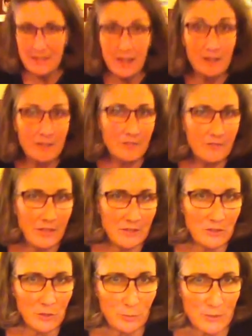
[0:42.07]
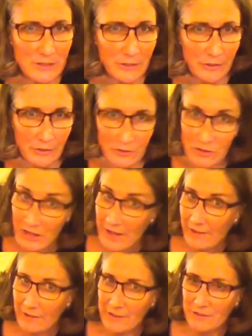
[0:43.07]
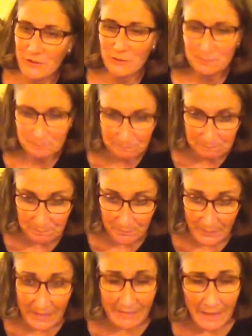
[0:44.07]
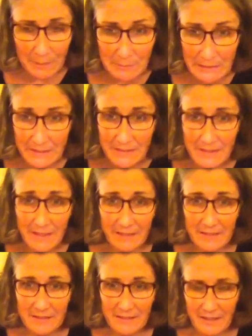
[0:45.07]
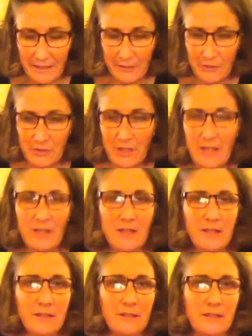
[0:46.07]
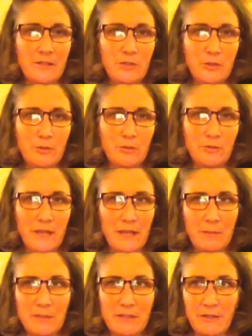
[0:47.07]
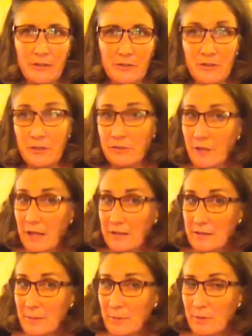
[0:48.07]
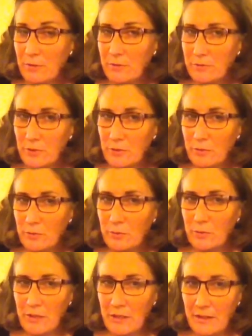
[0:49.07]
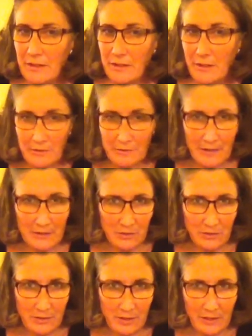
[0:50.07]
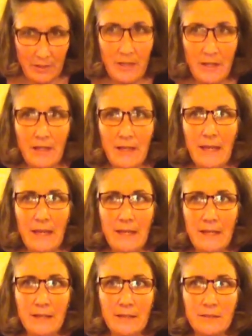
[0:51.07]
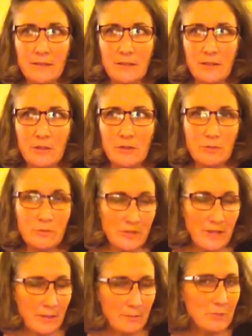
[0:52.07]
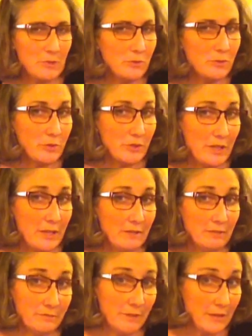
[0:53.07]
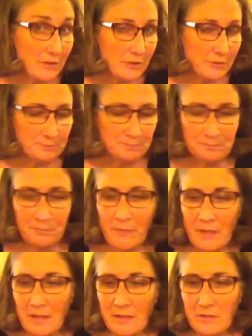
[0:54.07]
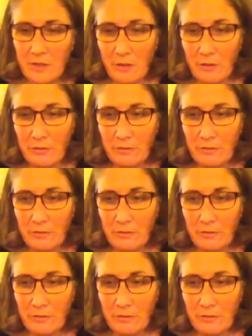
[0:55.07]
Unconventional Materials Challenge. That means that the designers need to take materials that are not typical to the art of fashion design and use them to create fashion. So,